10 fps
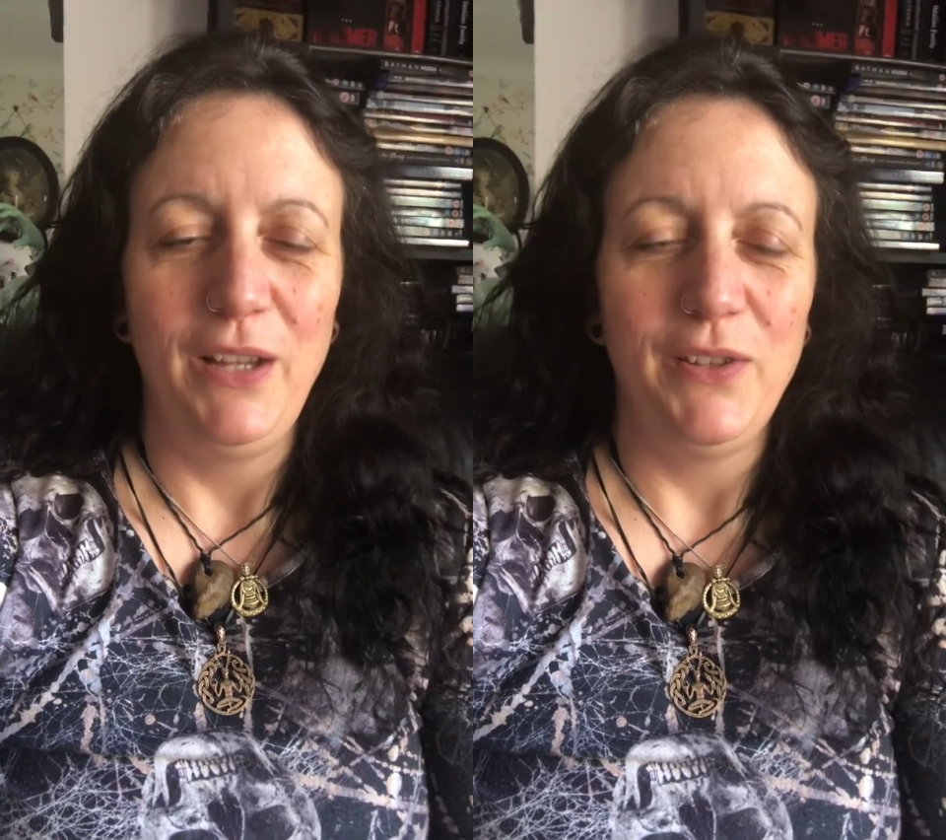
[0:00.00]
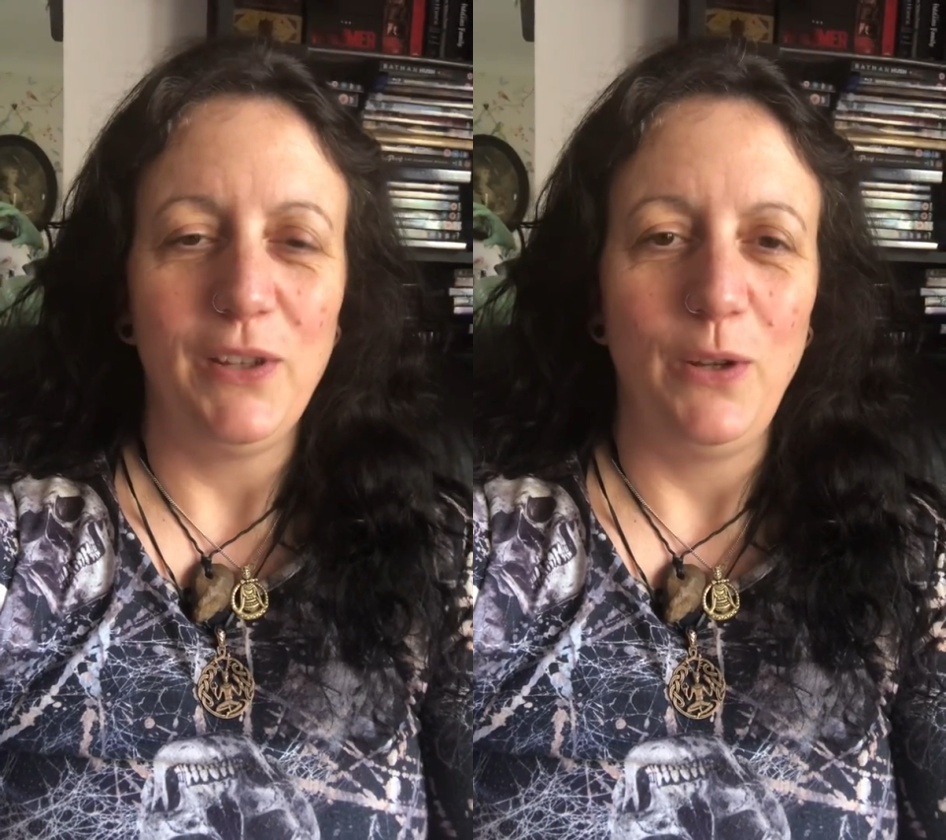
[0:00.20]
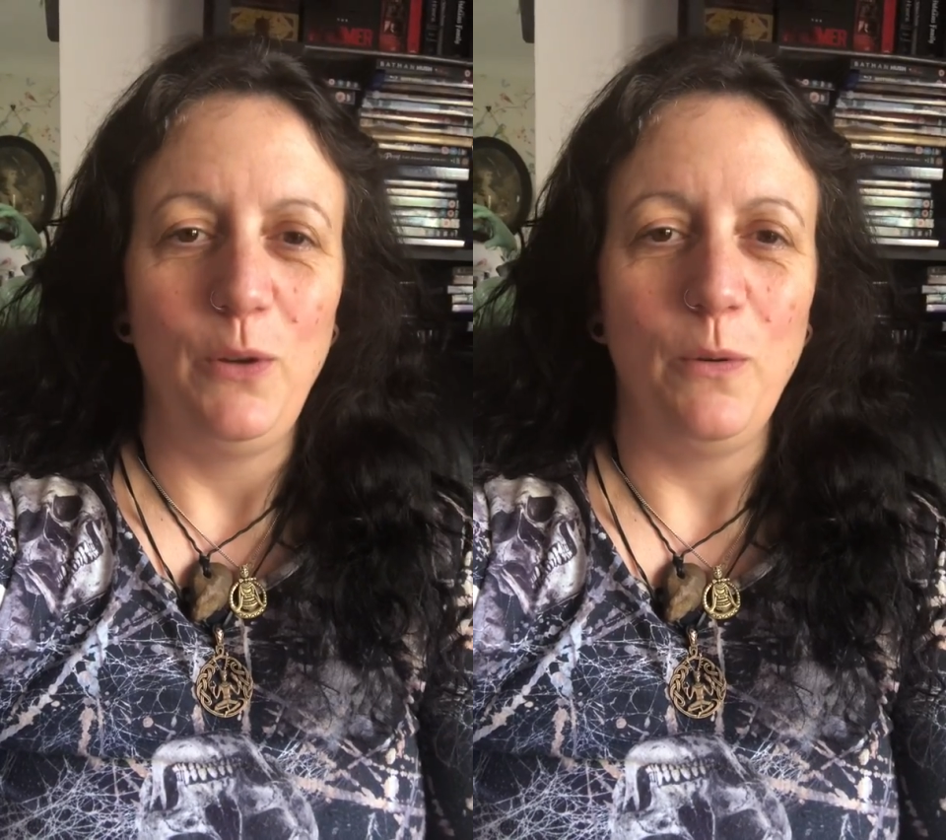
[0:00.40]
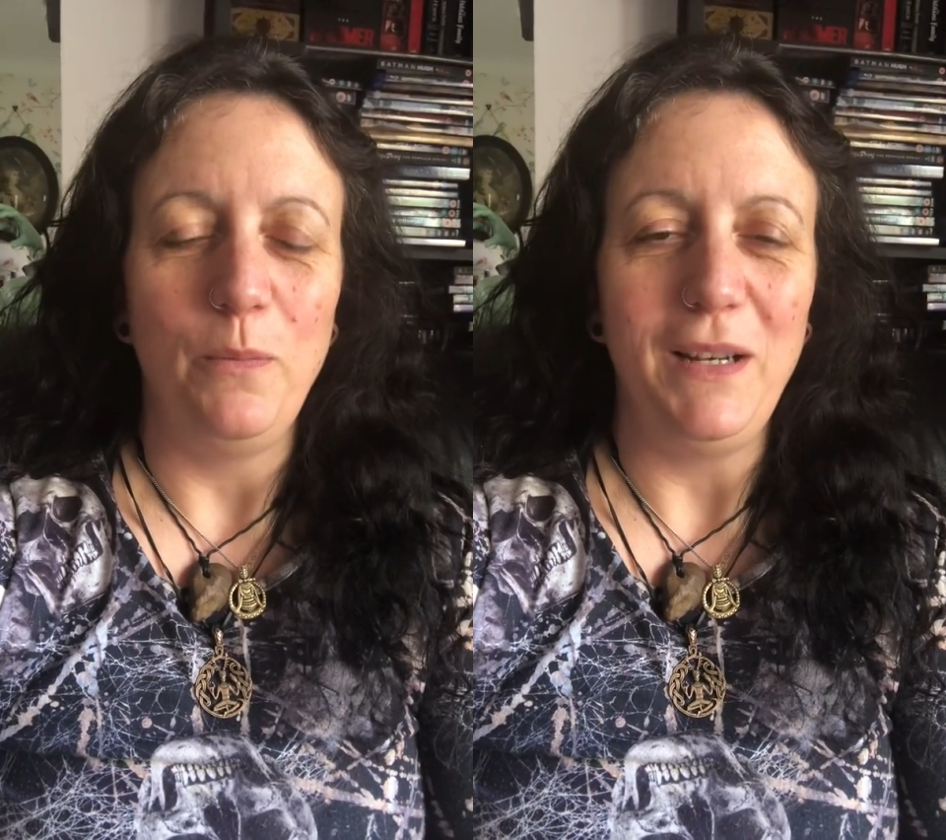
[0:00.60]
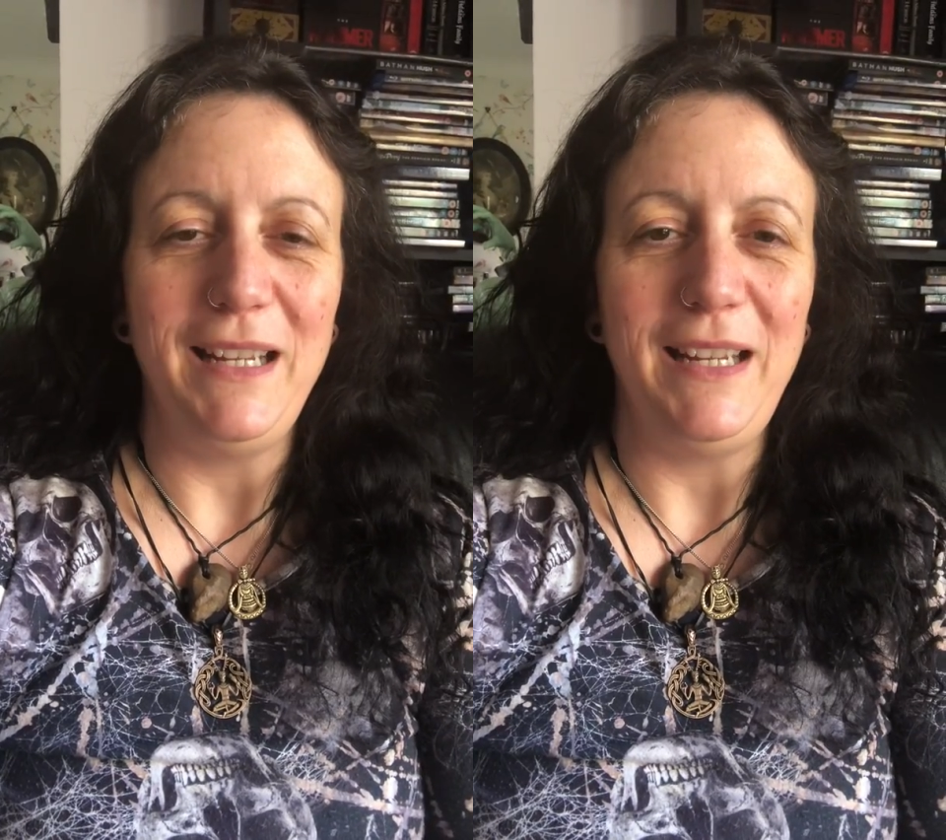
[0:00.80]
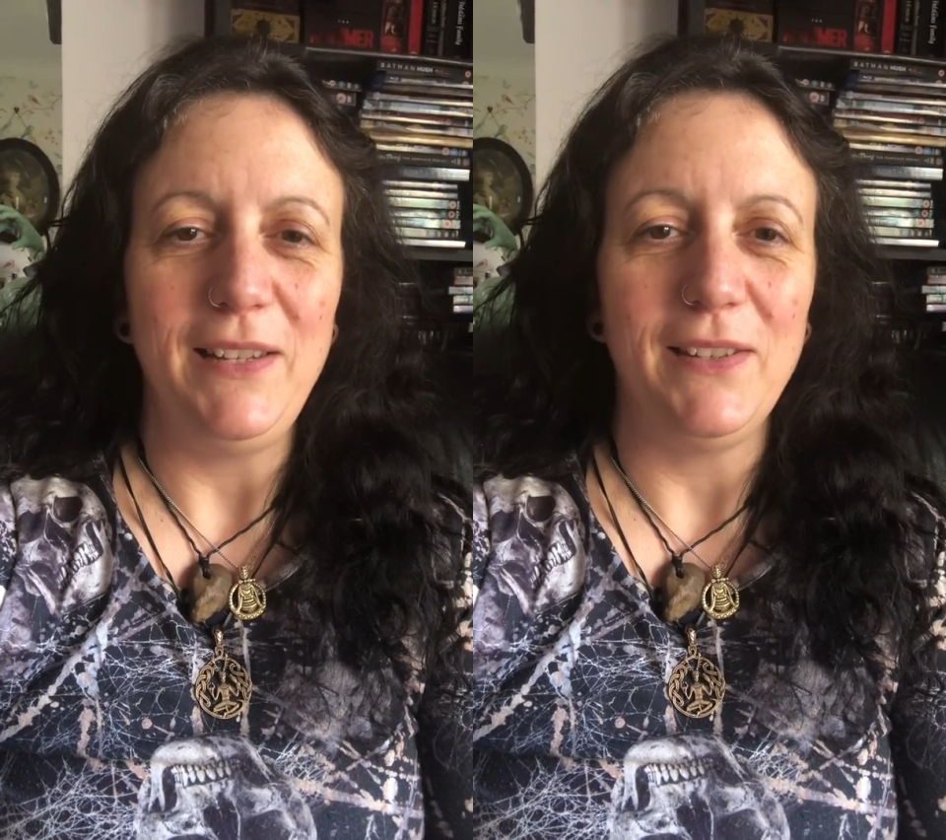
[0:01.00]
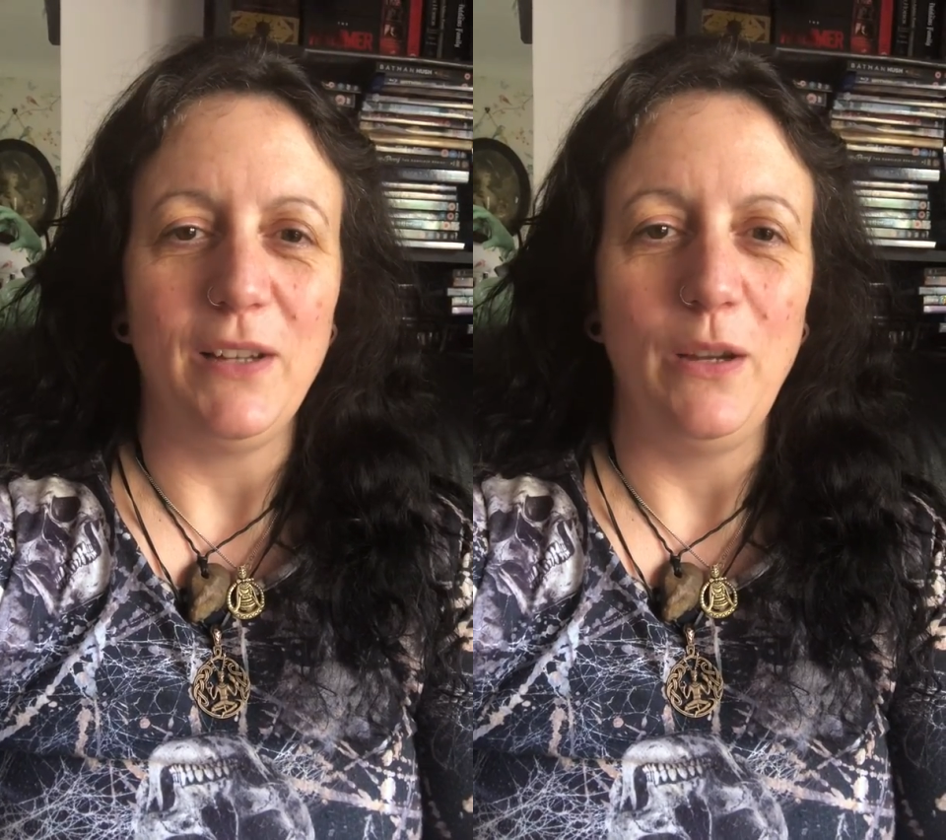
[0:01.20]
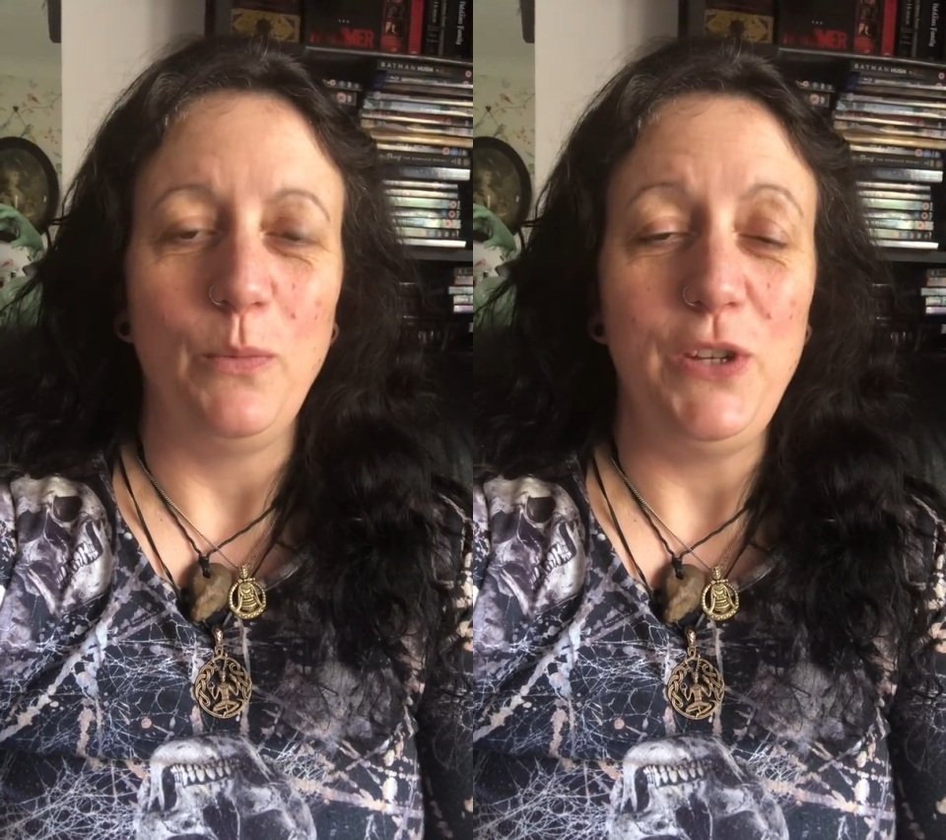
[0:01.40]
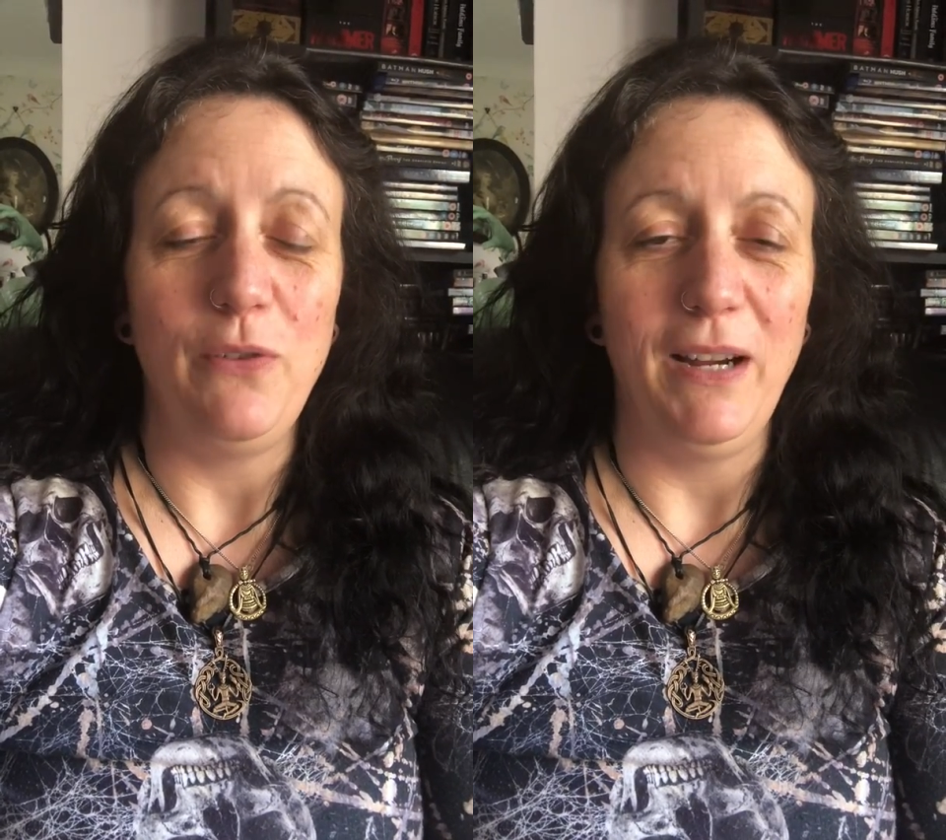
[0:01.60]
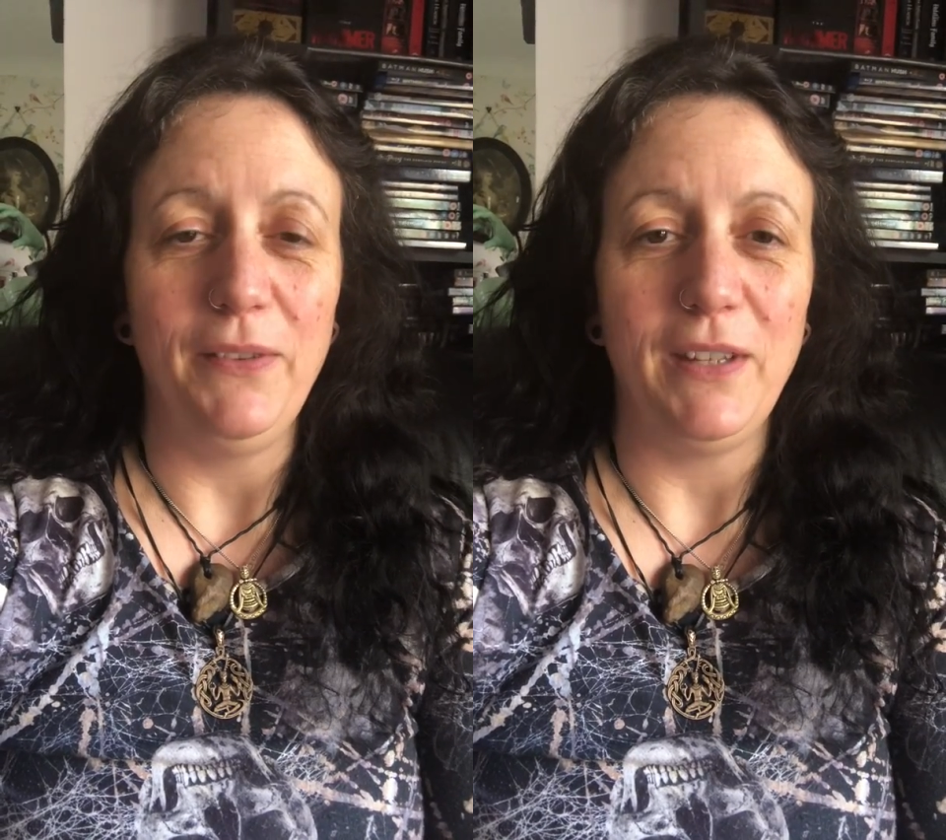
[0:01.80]
So please, when
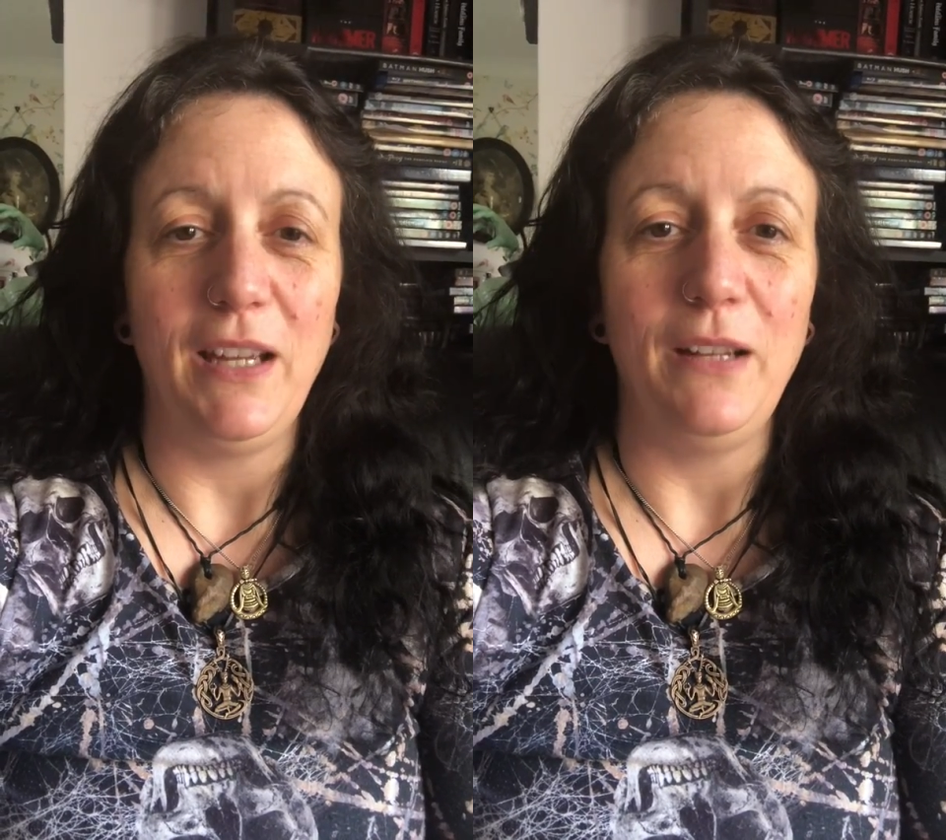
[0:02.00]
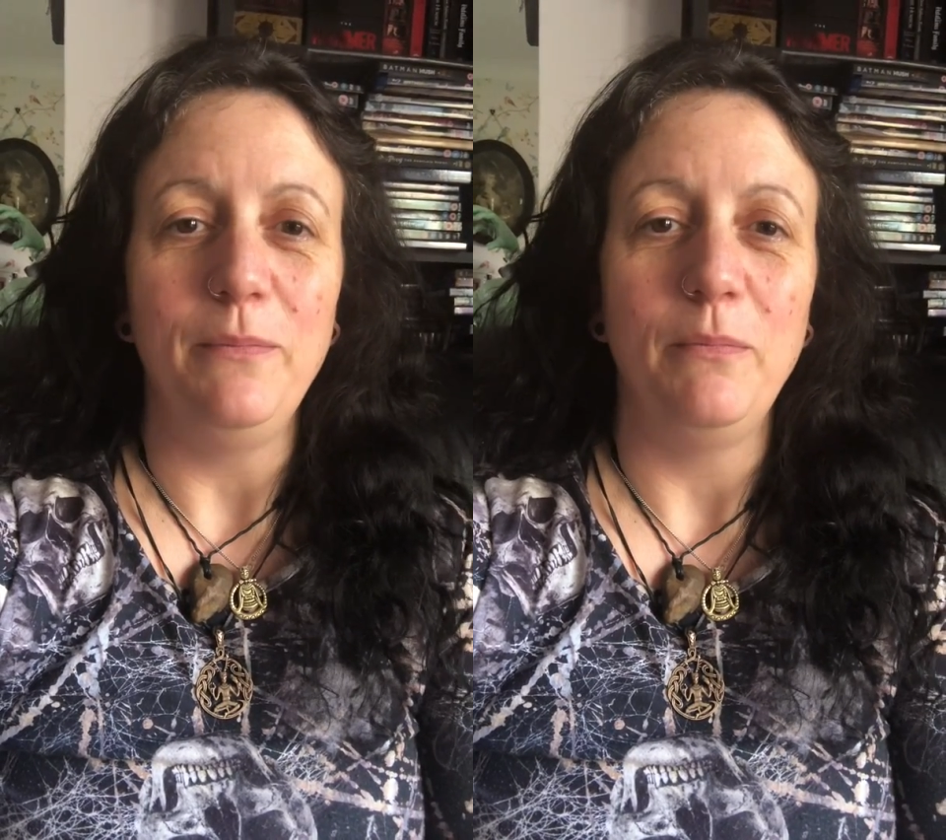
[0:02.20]
you're out there,